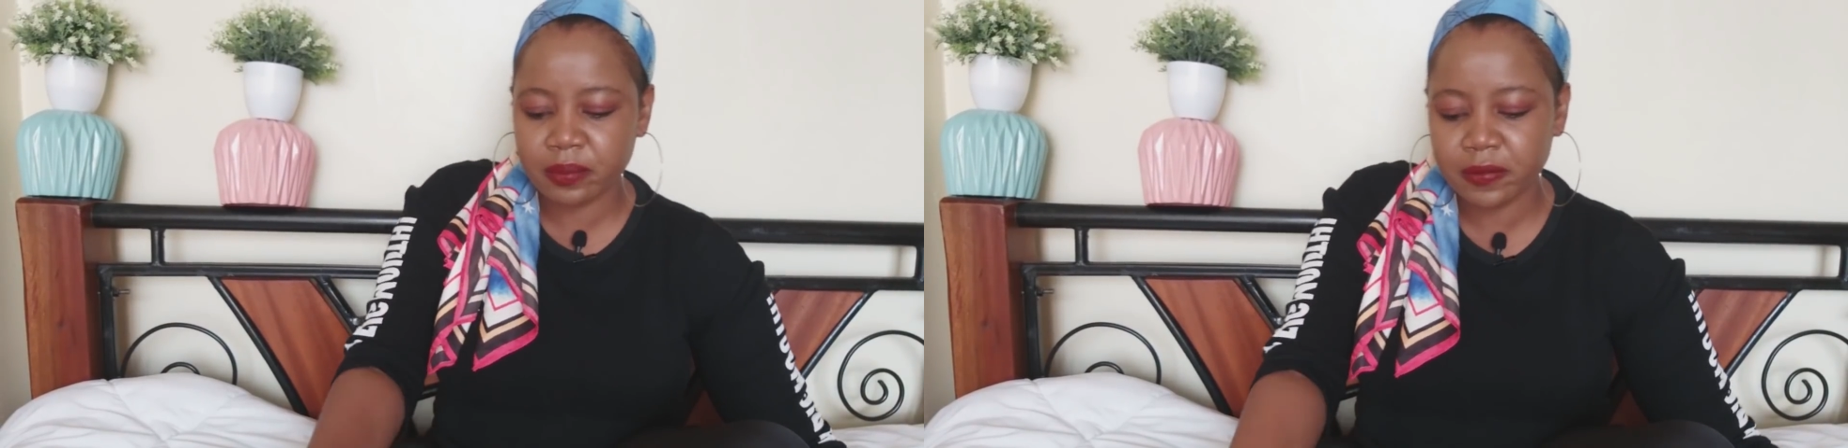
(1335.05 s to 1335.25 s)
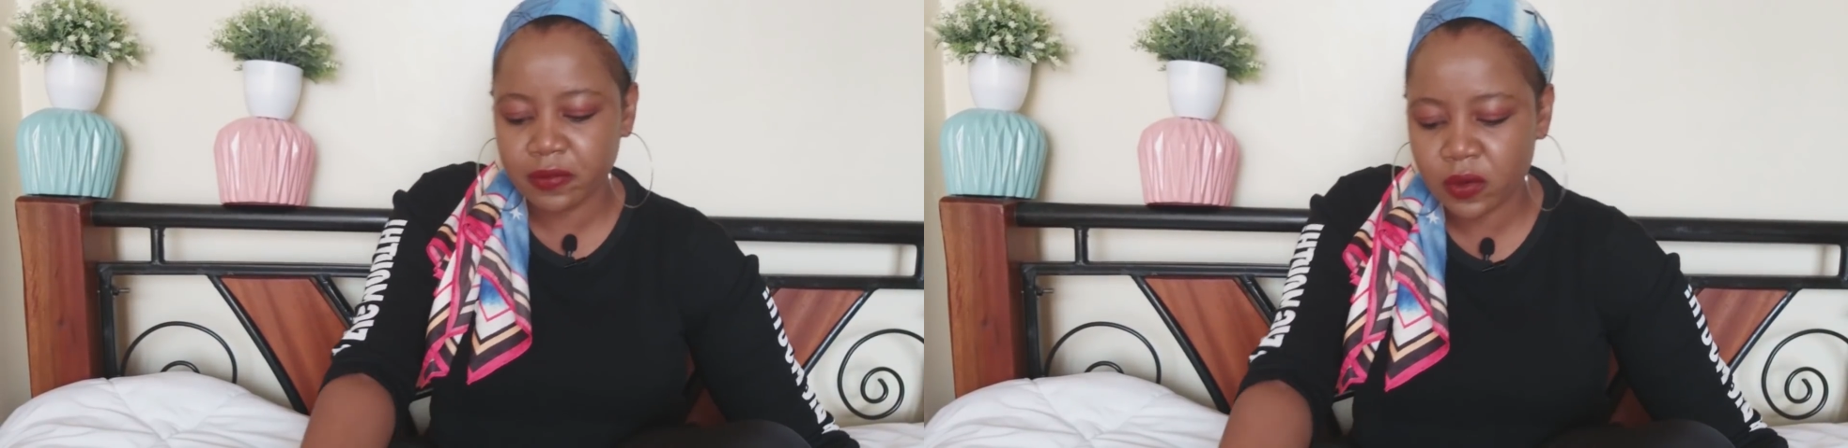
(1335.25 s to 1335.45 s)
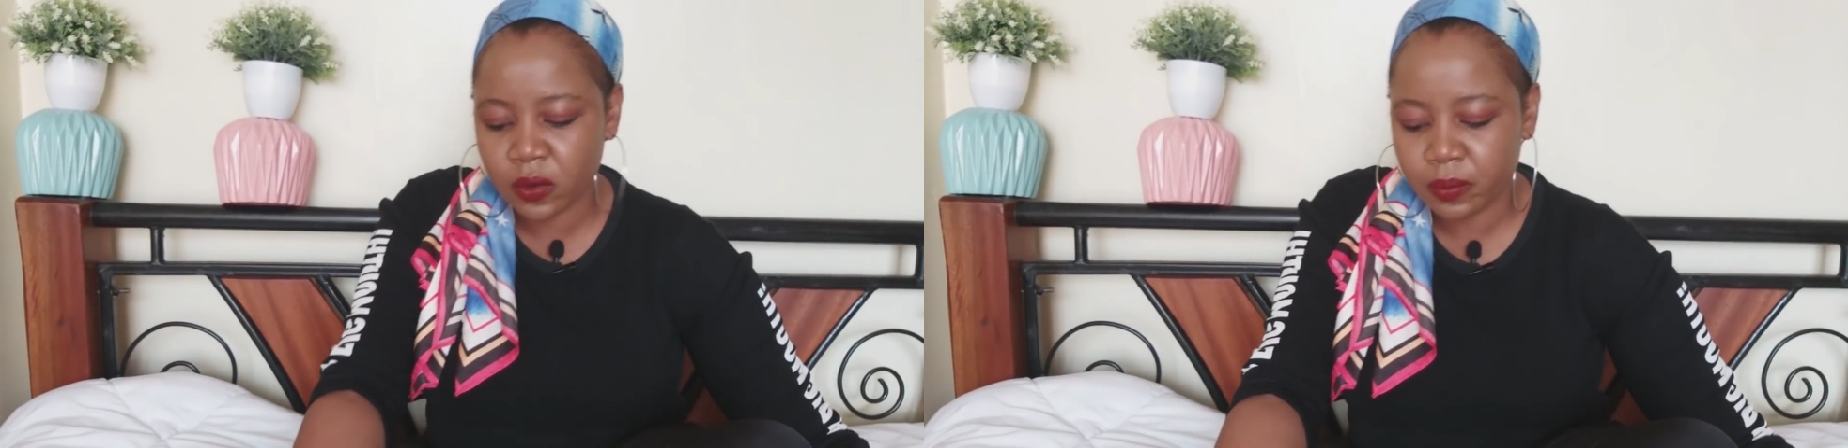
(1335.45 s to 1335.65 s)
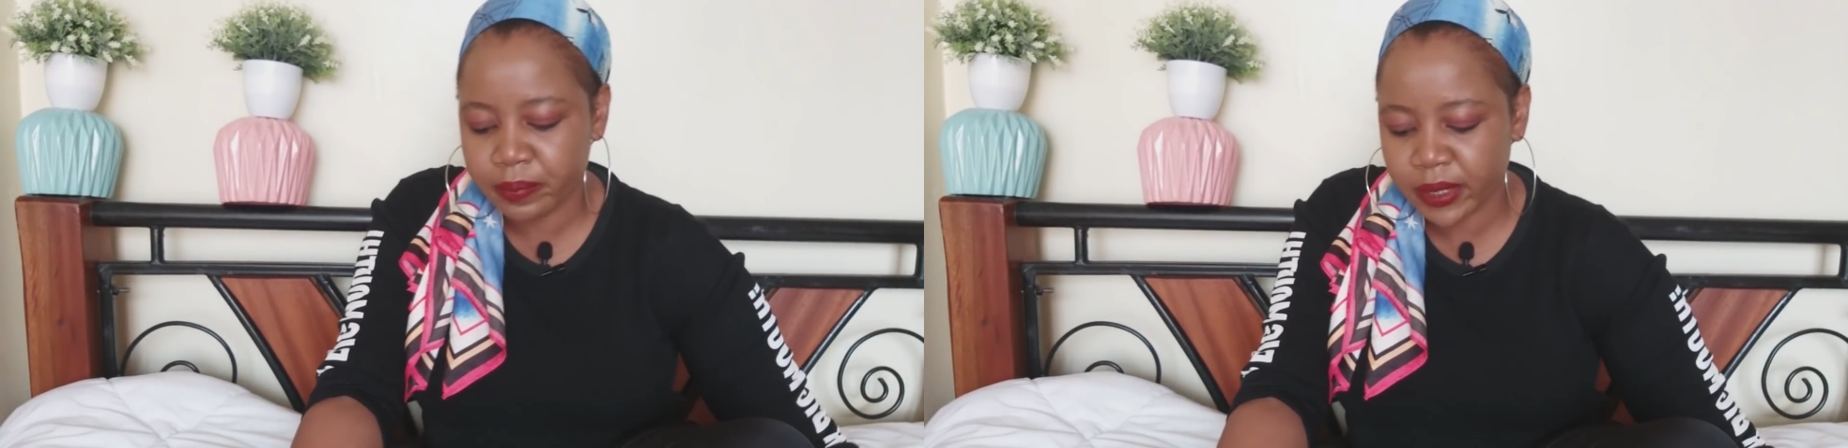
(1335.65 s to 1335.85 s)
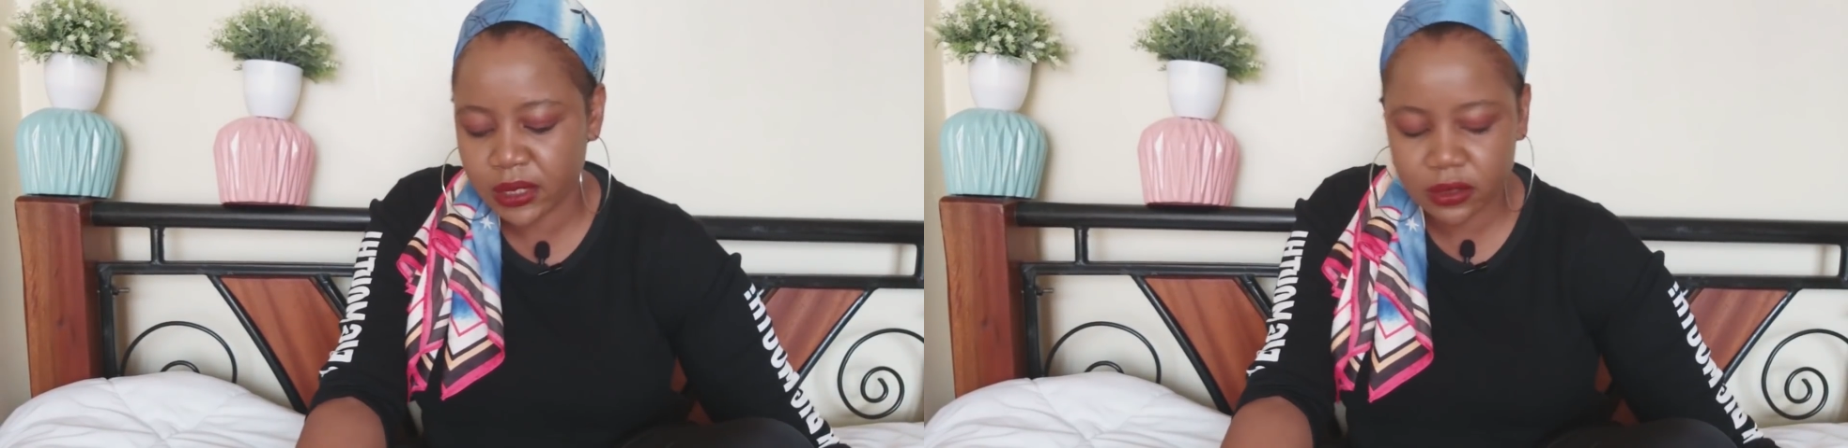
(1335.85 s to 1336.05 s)
before,
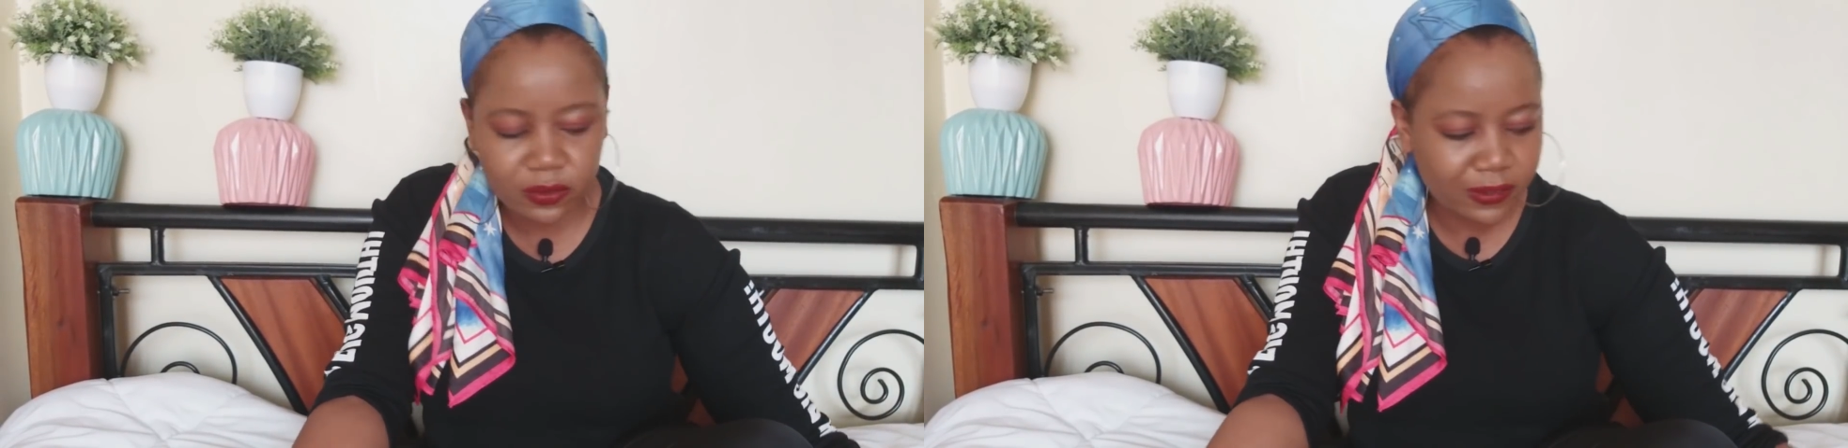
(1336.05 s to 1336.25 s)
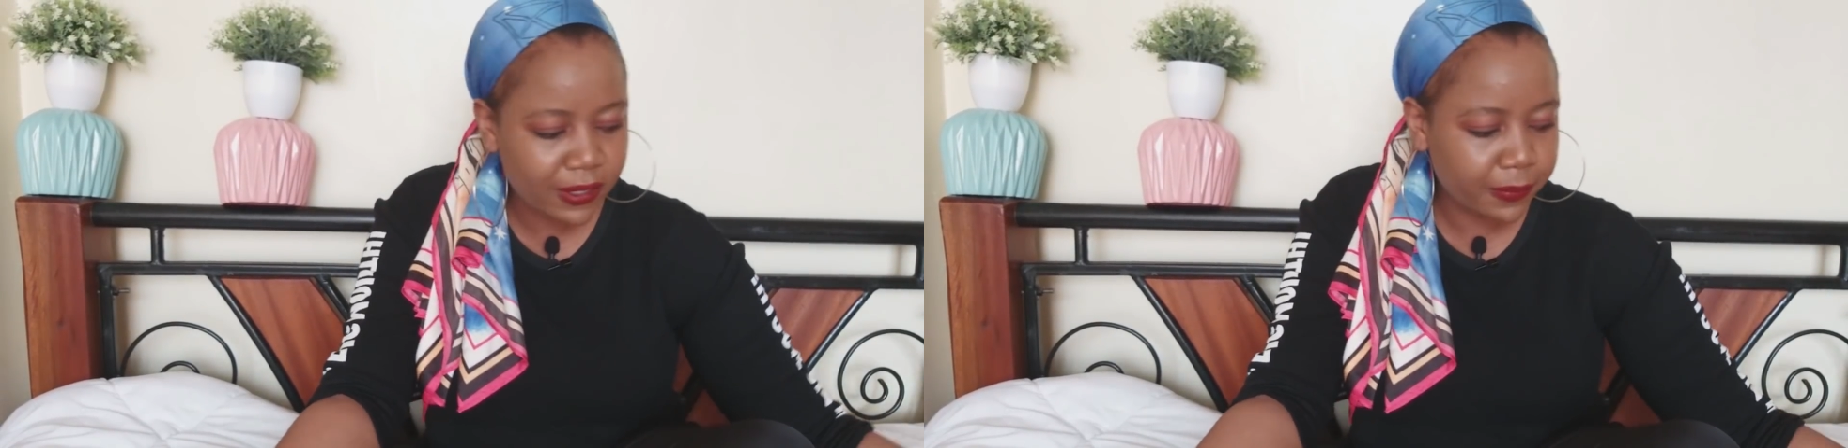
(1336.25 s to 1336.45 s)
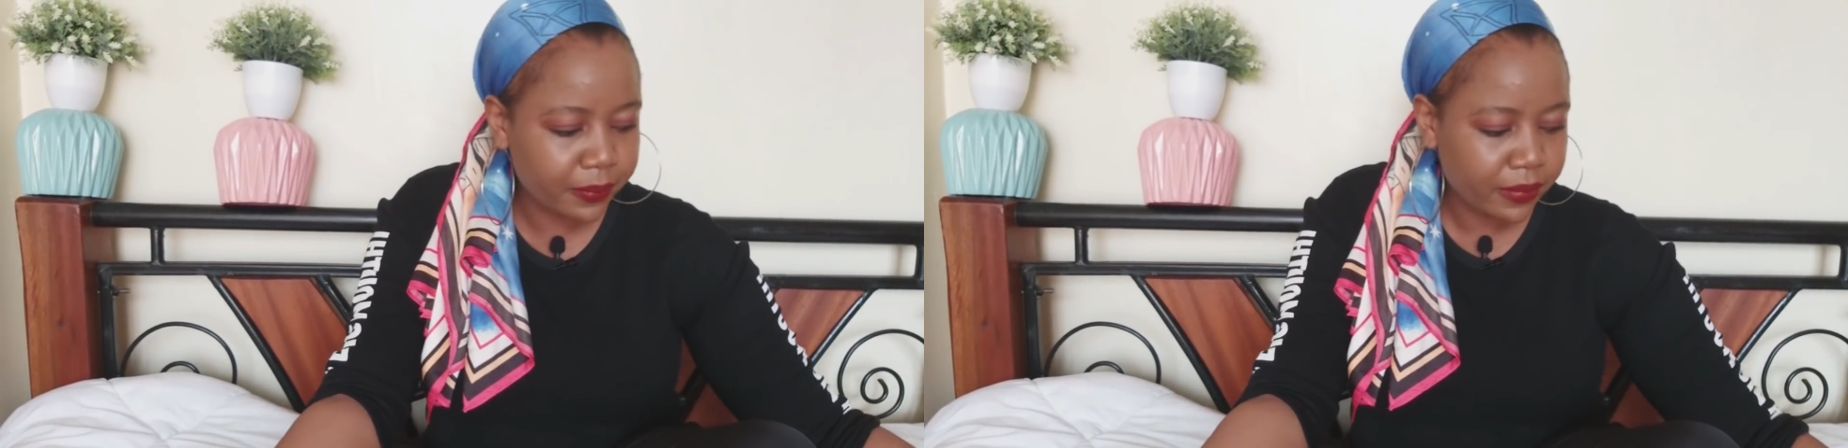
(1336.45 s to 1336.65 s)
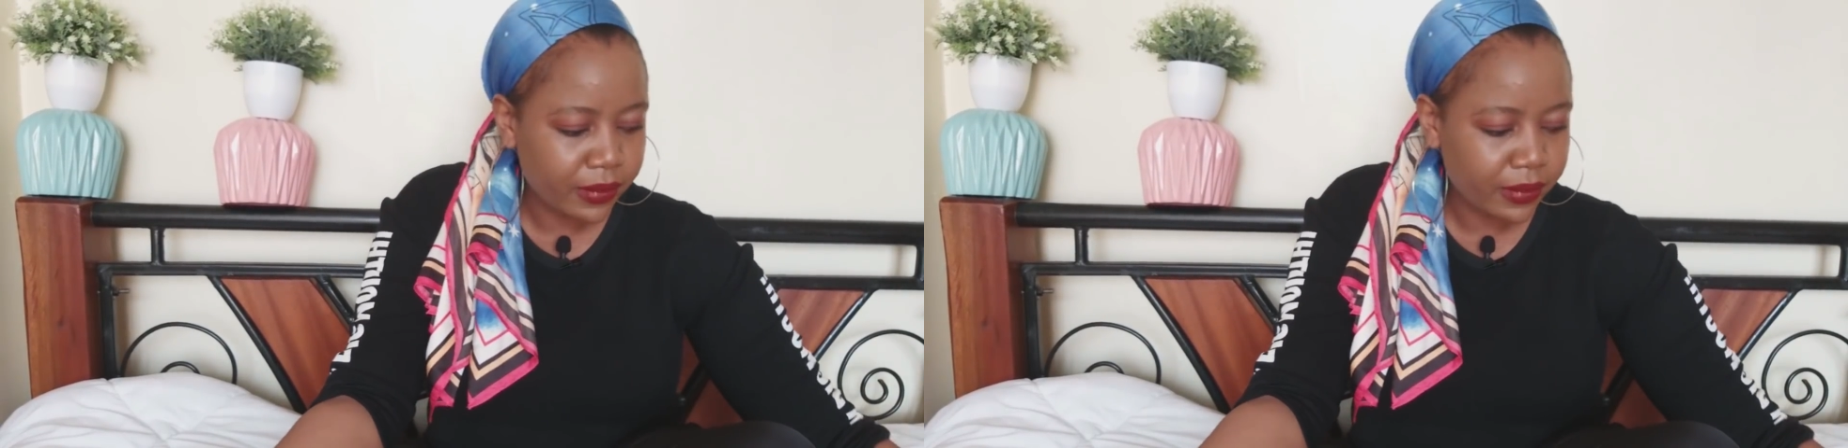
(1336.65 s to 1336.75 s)
but you see,